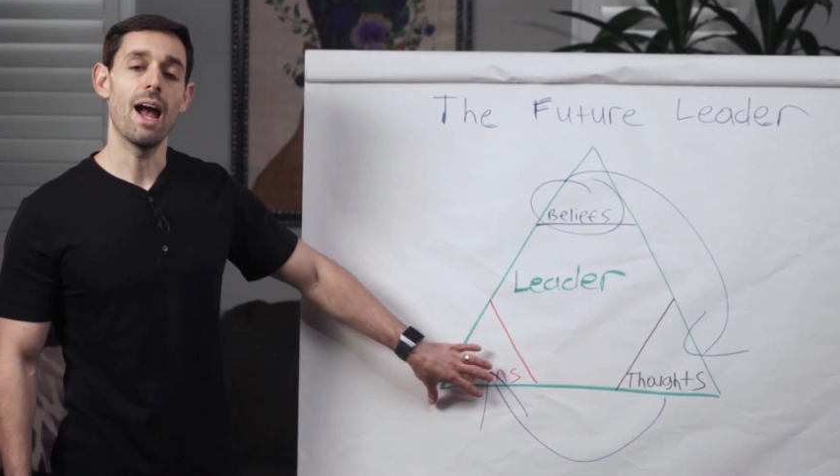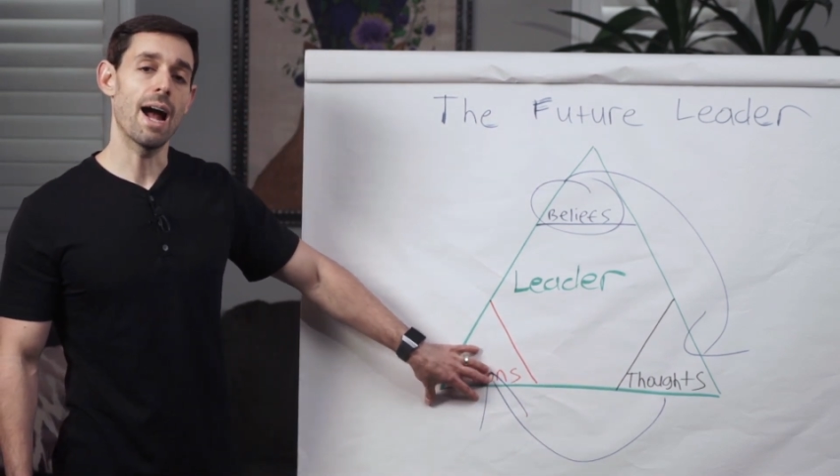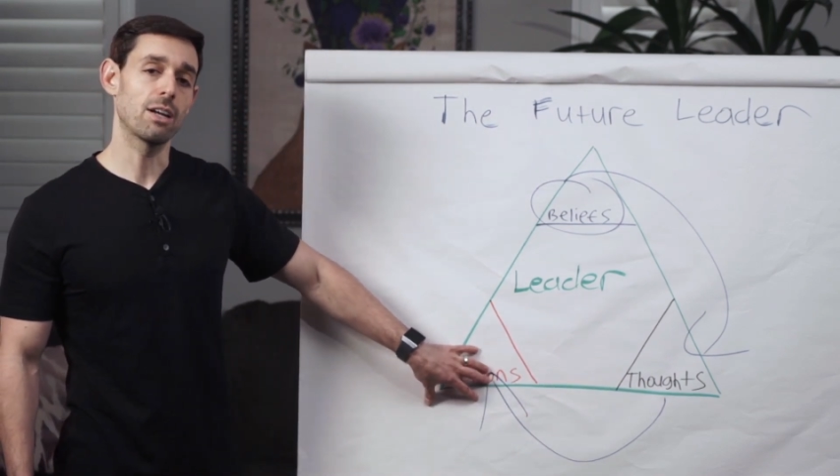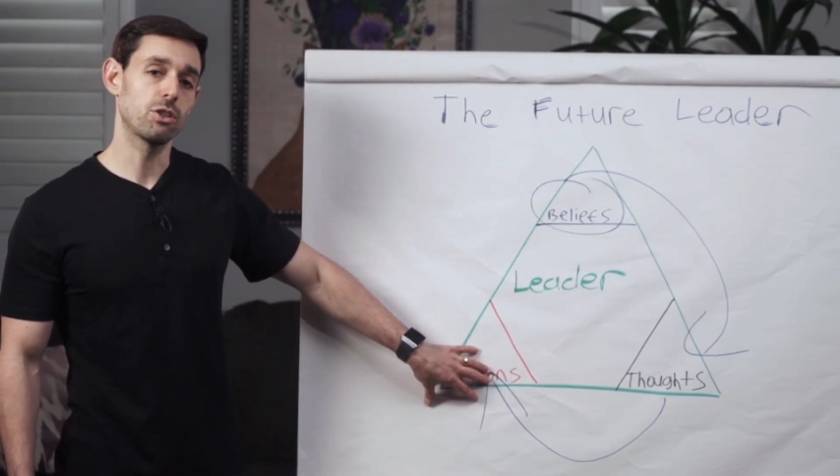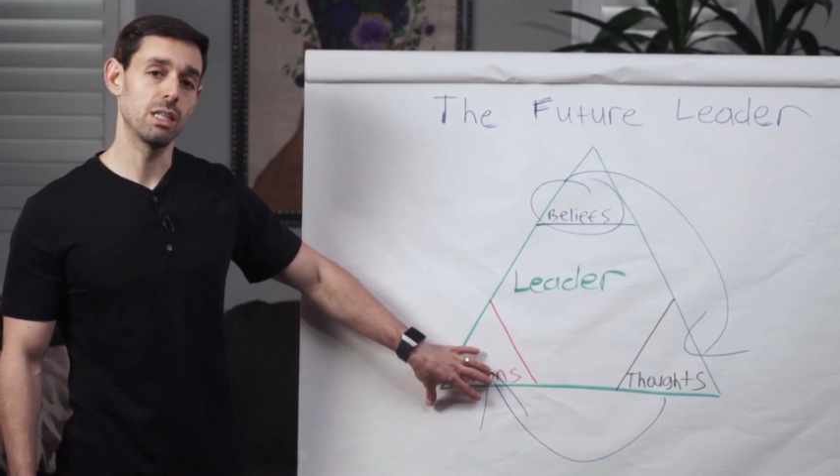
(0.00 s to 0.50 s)

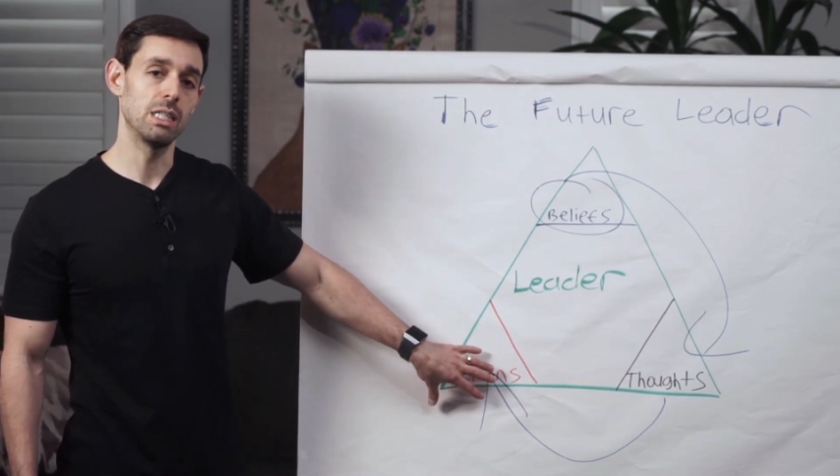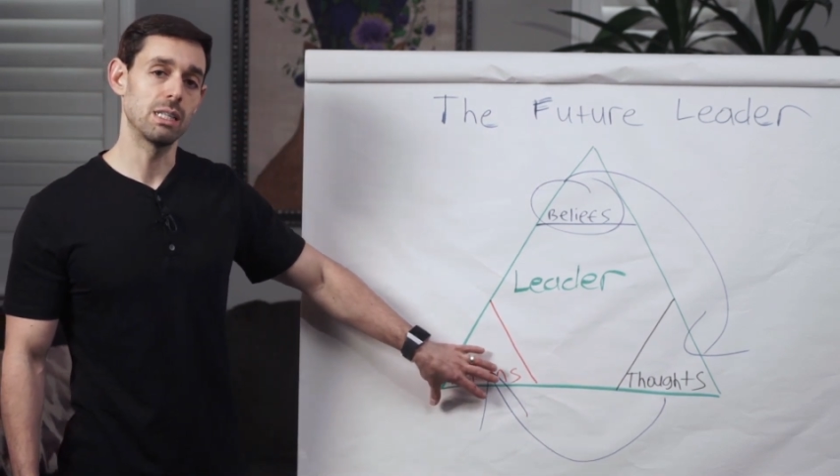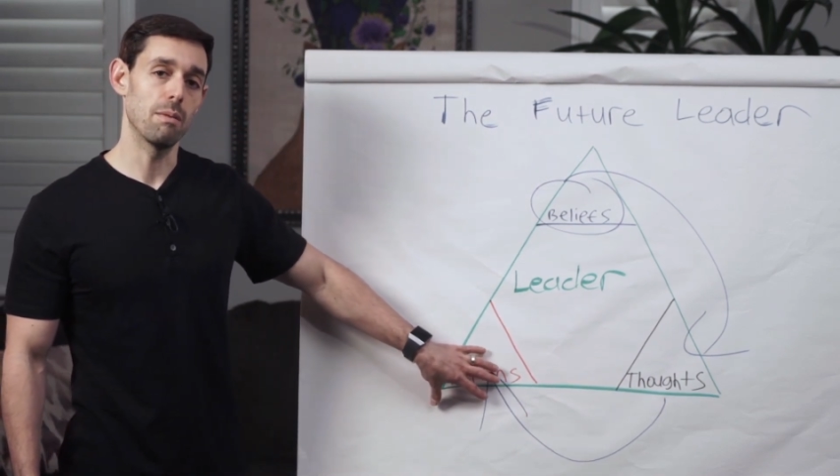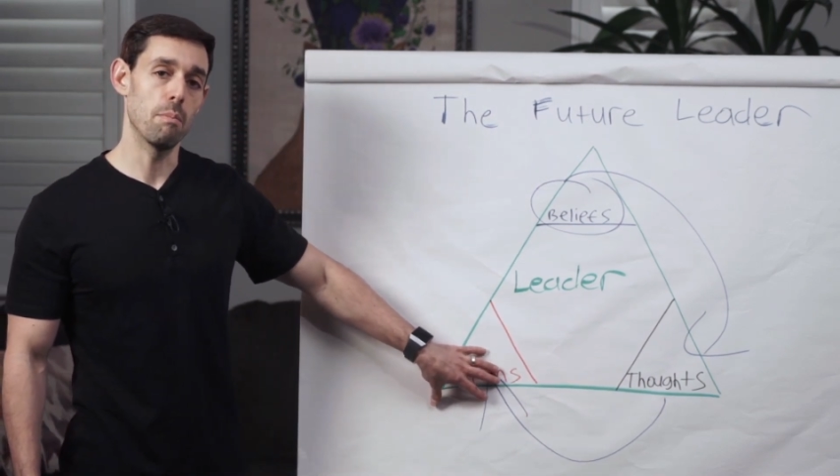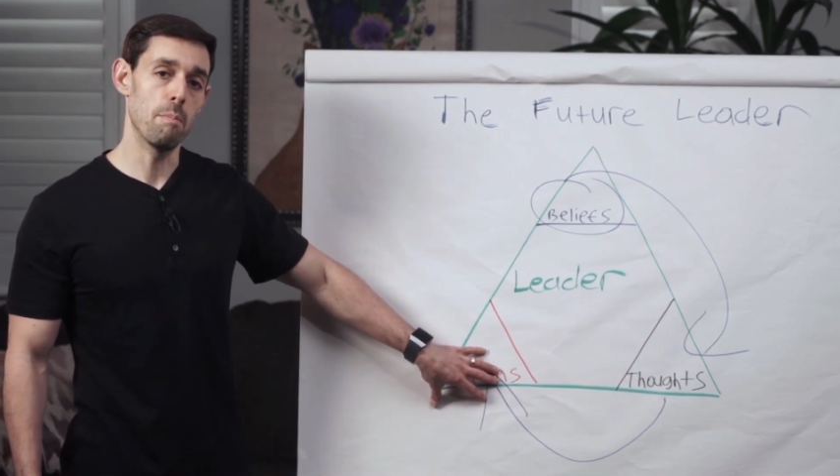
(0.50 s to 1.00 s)

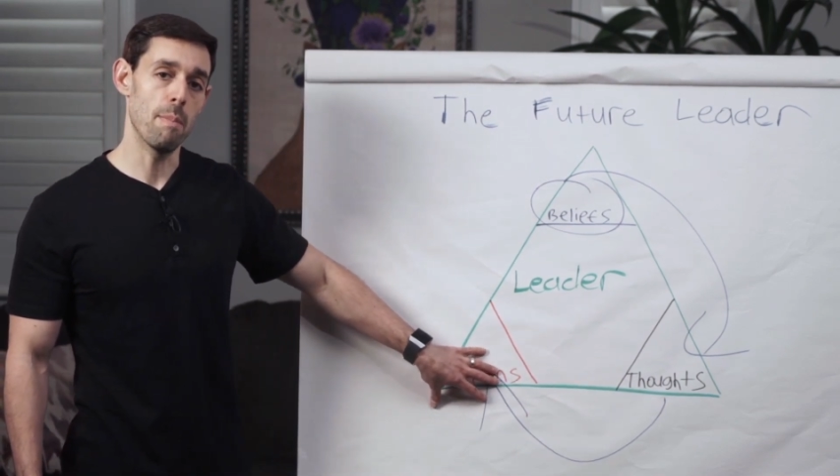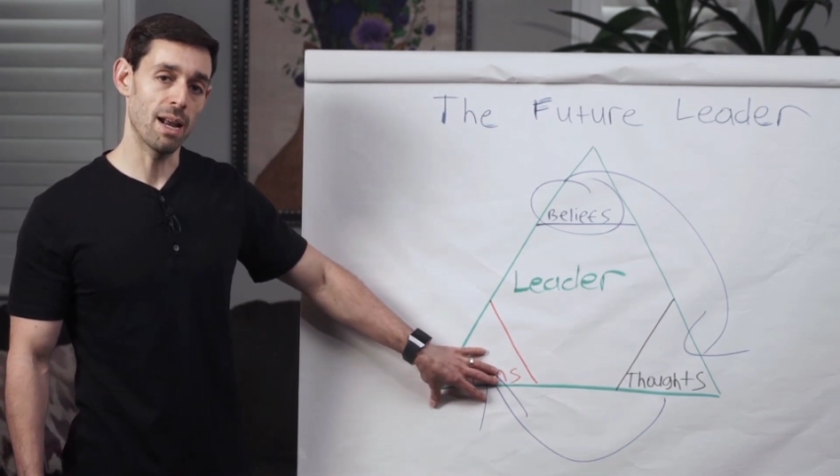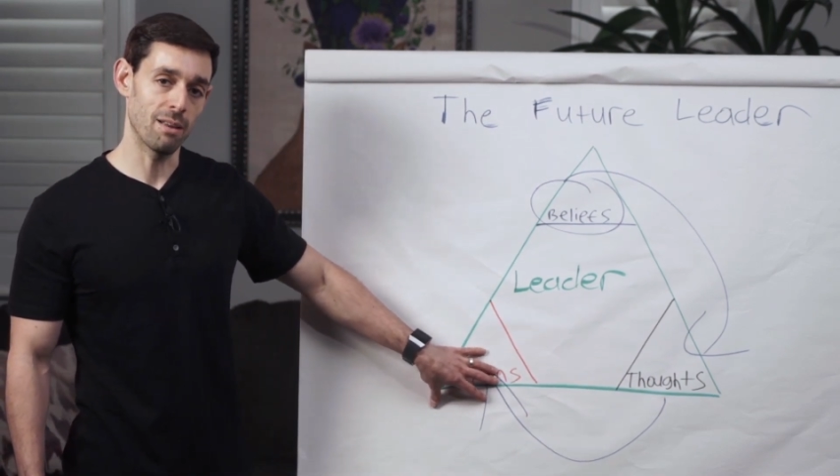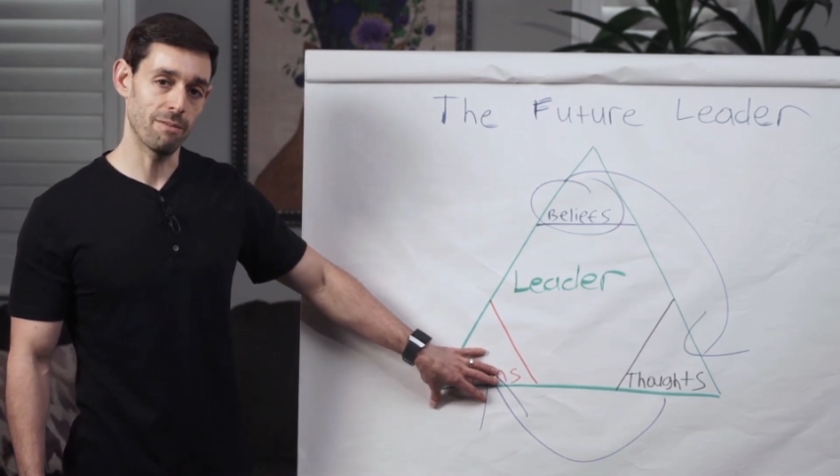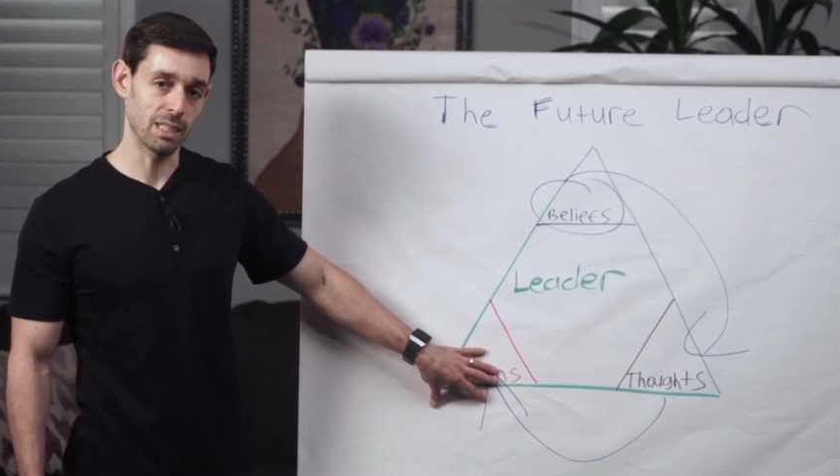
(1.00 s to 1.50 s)
actions
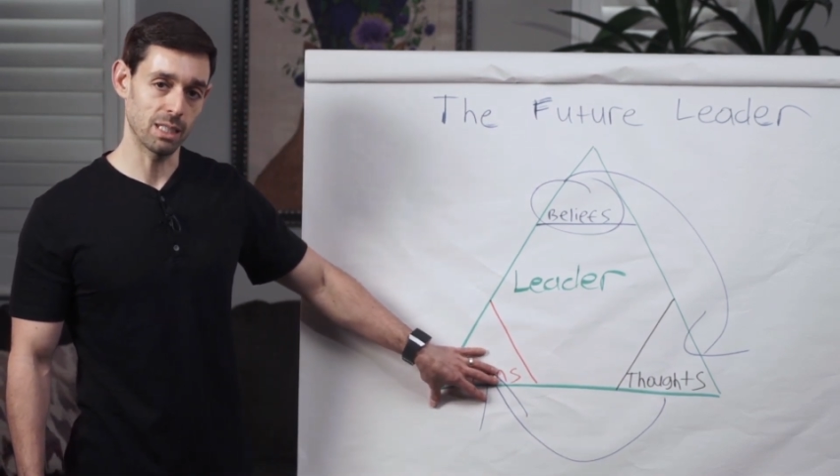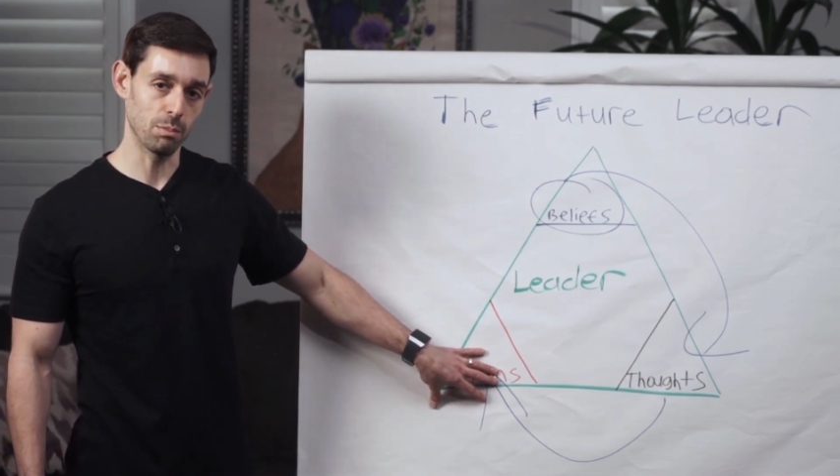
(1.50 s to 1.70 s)
manifest